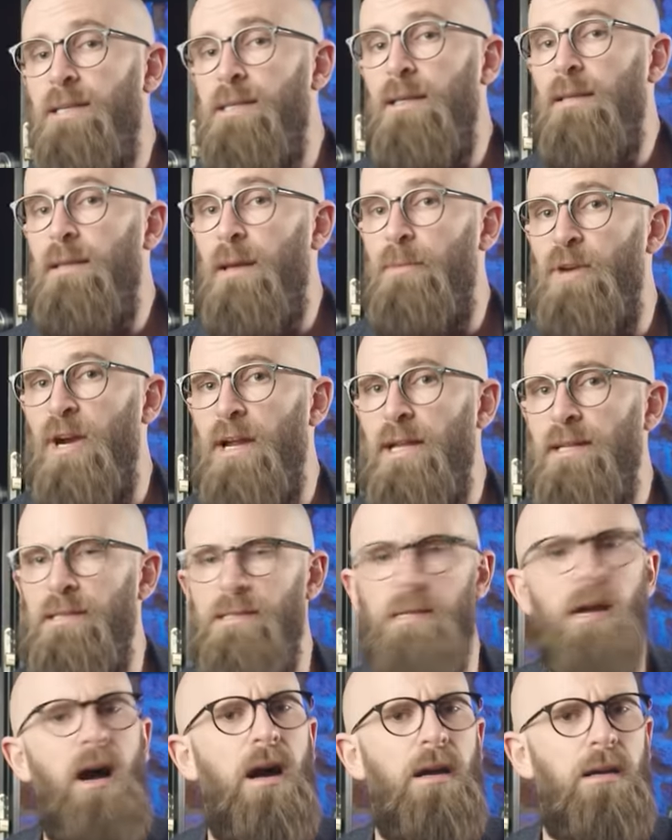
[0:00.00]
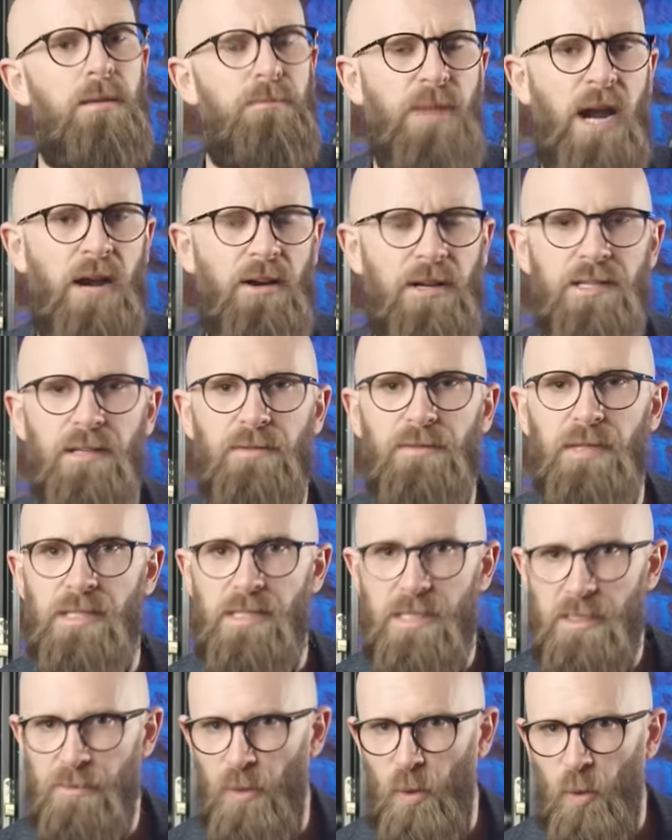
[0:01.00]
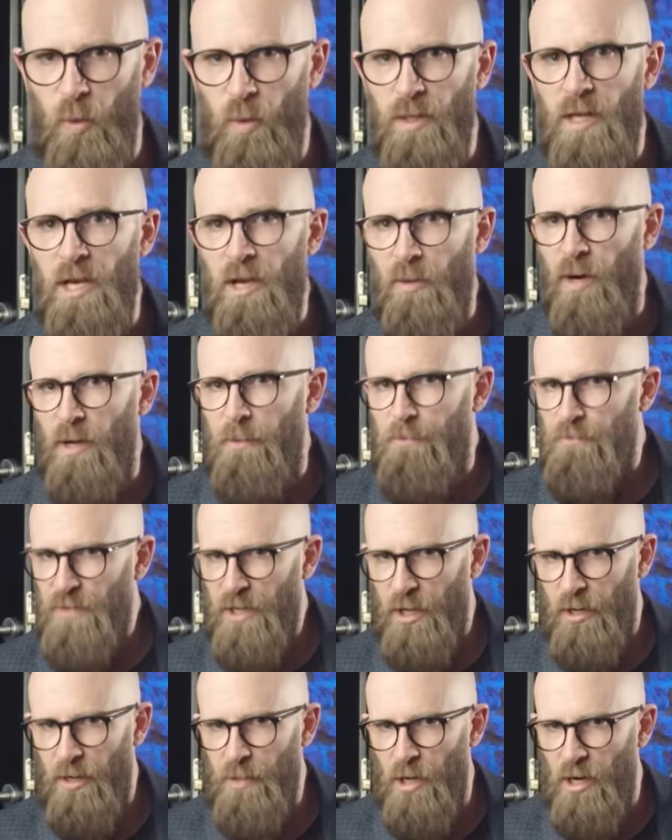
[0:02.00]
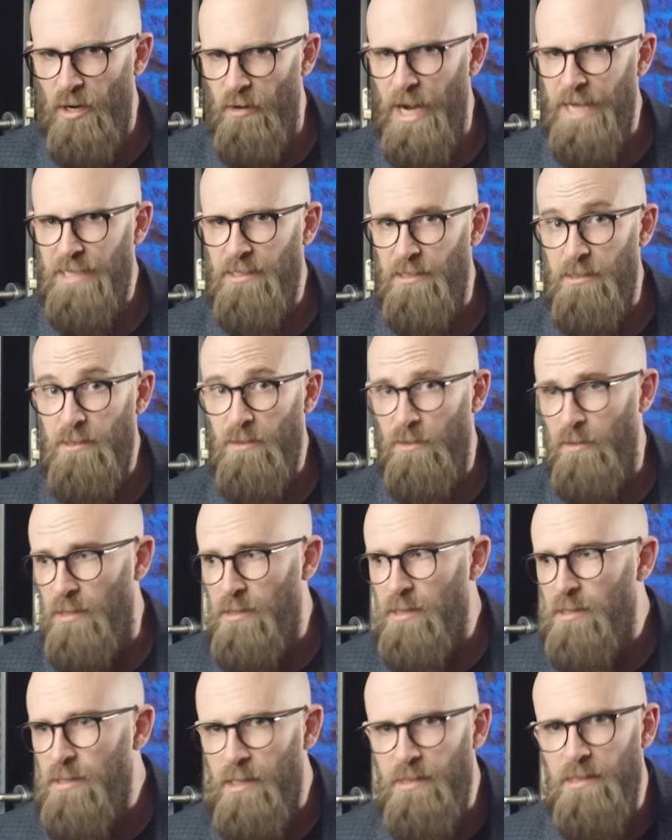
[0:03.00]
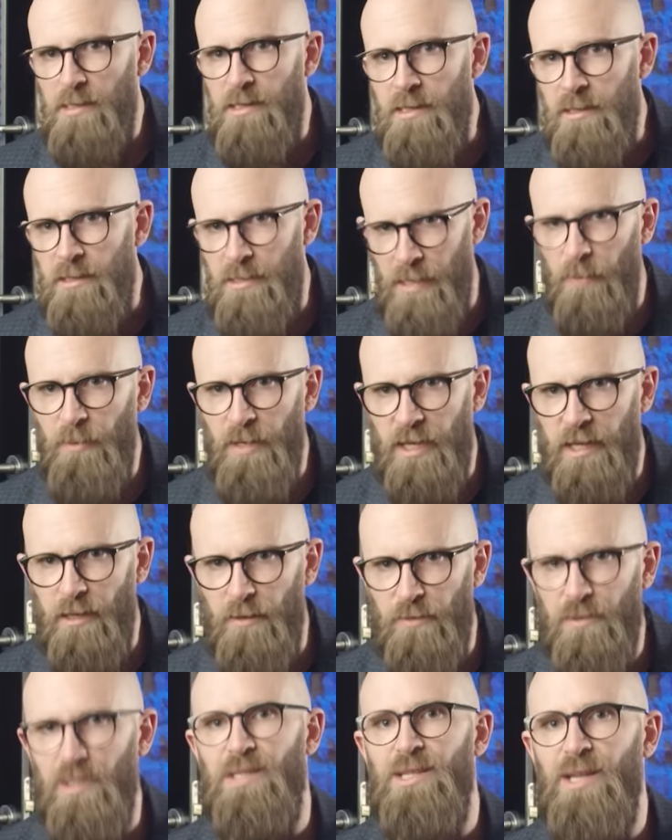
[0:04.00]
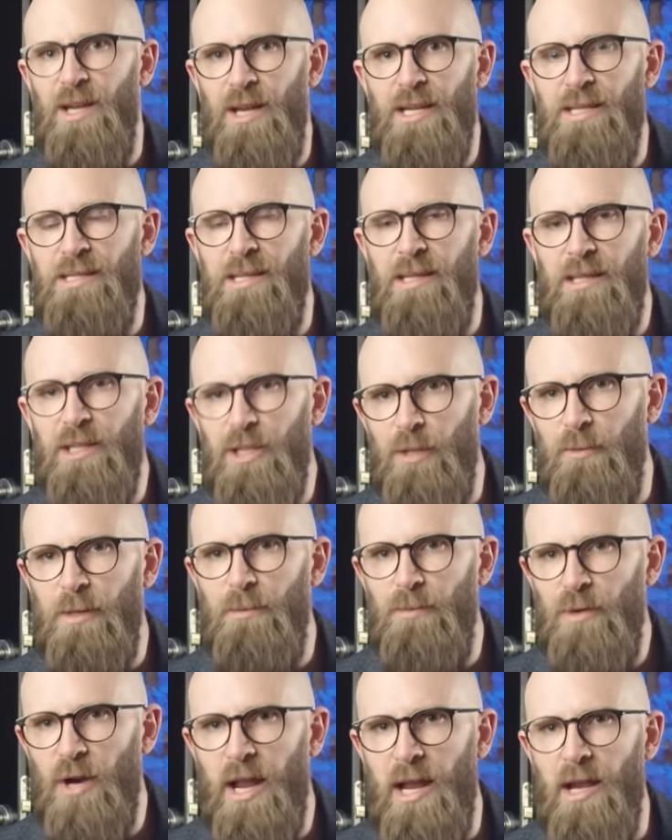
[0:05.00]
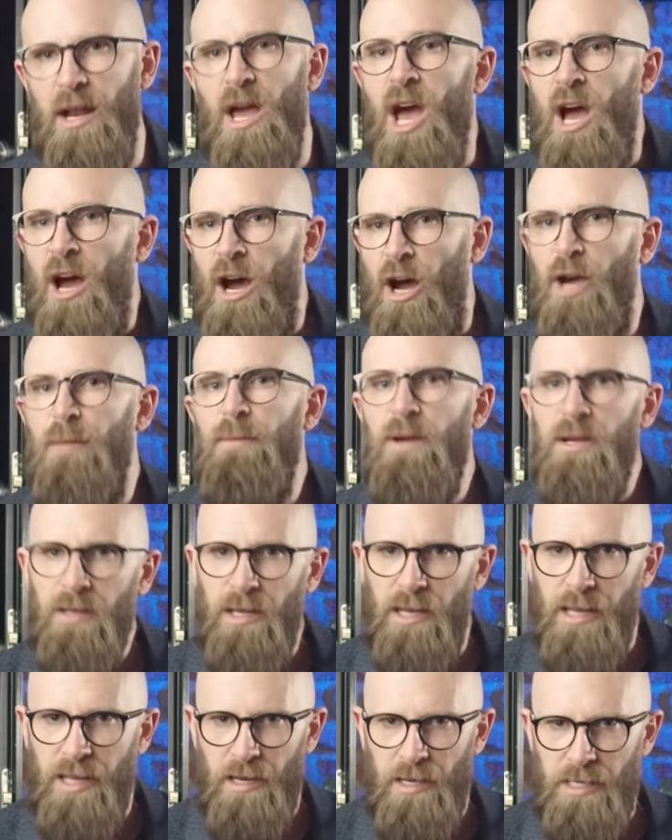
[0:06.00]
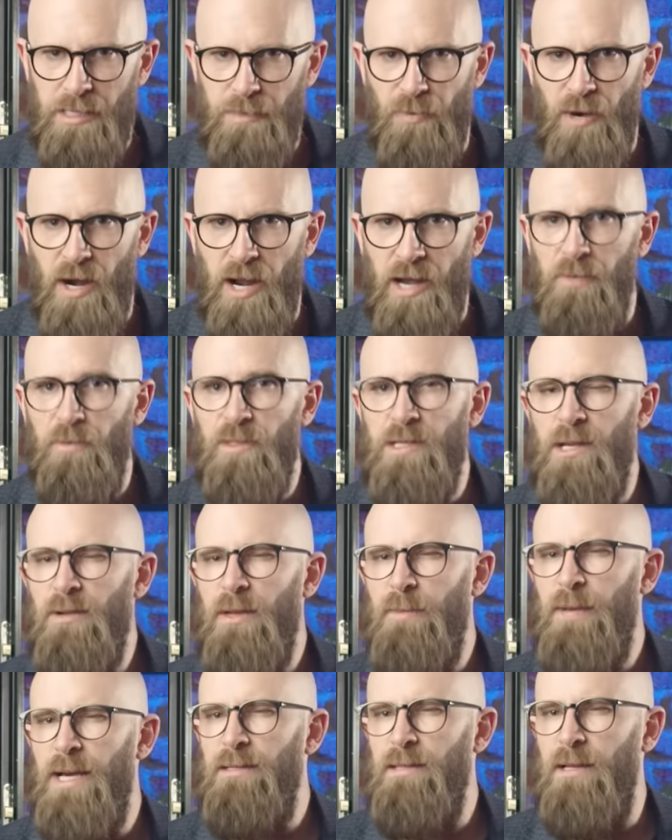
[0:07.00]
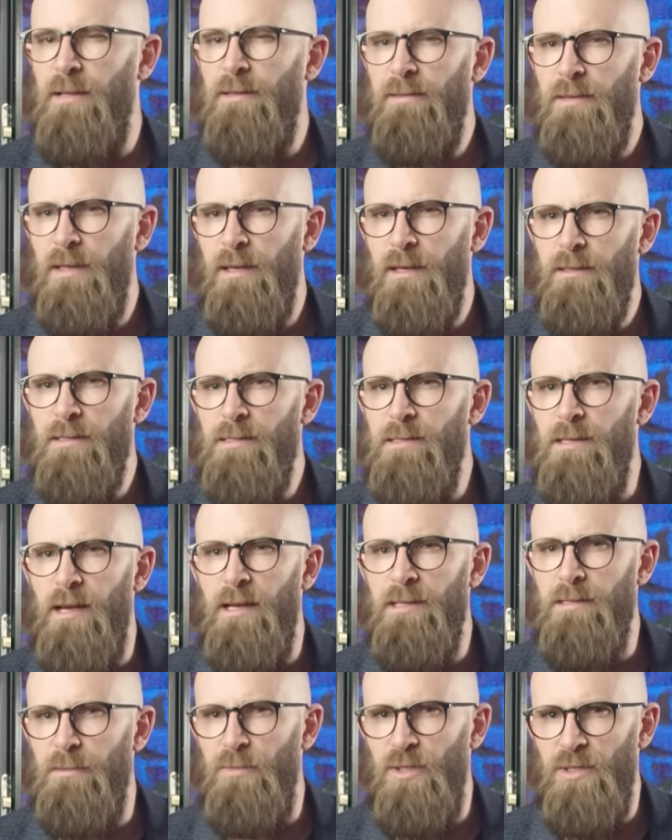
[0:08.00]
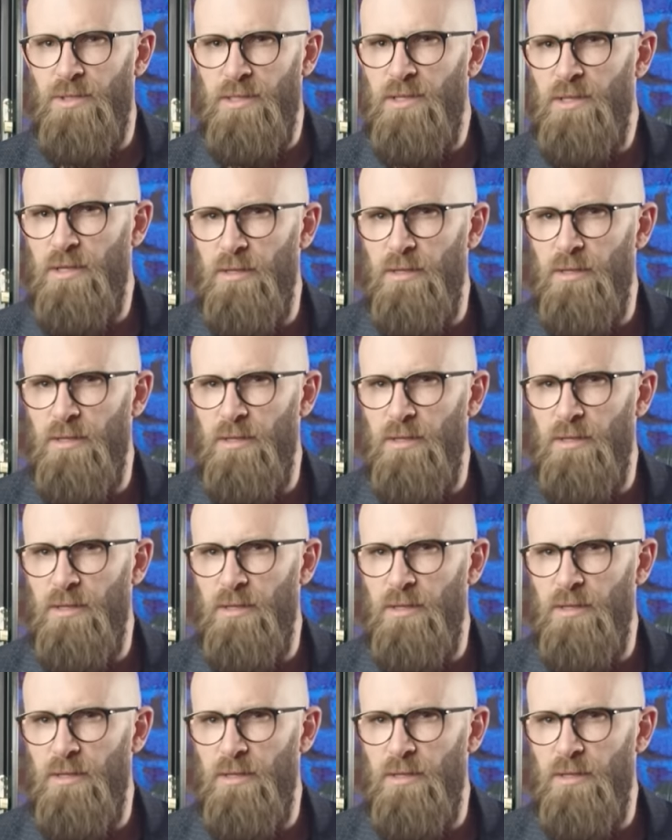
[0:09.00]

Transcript: is that their brains are comparatively small. While Homo erectus saw a sudden doubling of the size in the human brain, Homo naledi's brain was only about a third the size of modern